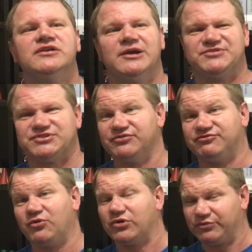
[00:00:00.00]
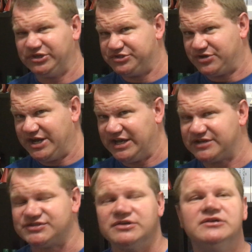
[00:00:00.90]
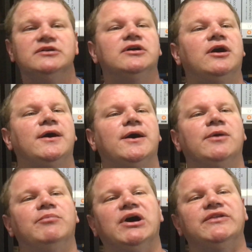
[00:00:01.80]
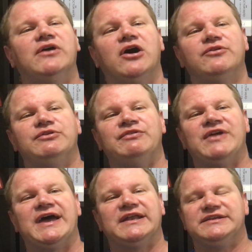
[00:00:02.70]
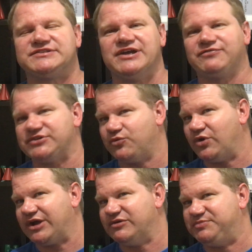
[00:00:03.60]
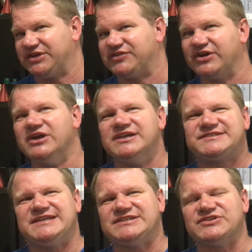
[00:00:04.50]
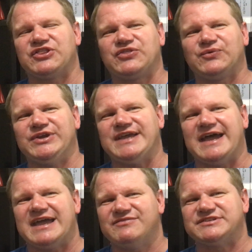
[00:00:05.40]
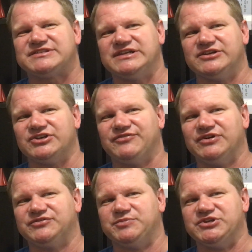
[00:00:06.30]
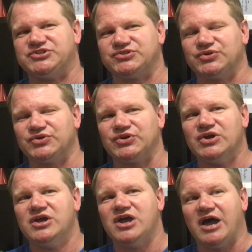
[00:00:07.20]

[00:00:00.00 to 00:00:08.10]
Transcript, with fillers: Episode four really drags. Uh, but other than that, it's definitely the one I would pick there. Season three, I haven't seen enough of to be sure.